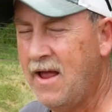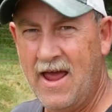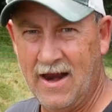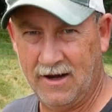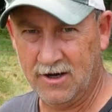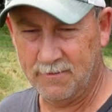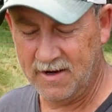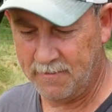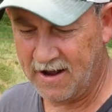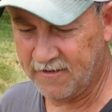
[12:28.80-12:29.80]
And a little bit
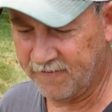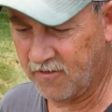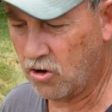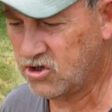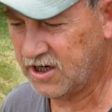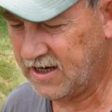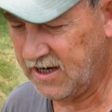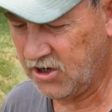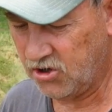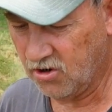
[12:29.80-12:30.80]
about
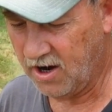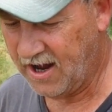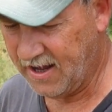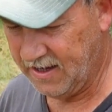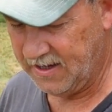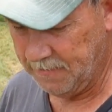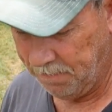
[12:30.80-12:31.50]
diversity in your hay.